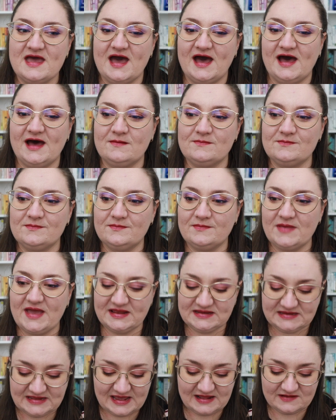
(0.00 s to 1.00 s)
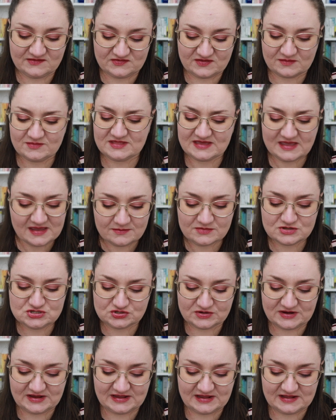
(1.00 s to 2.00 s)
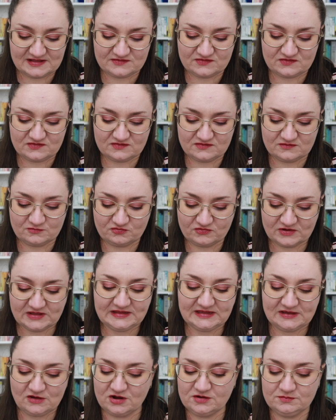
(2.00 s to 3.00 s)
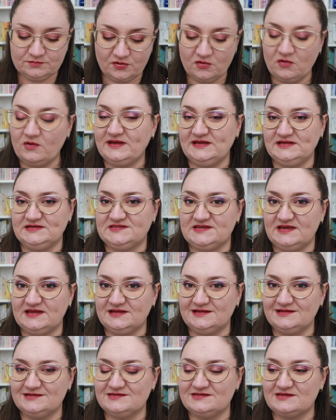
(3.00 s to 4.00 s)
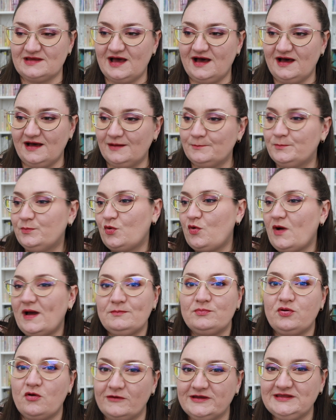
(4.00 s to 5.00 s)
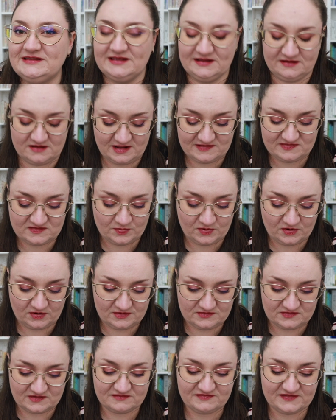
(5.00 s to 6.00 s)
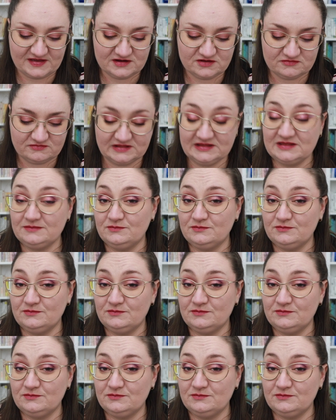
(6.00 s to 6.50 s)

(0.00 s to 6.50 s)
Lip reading: And yet some of the imagery is really on point and quite poignant, I suppose. I found it really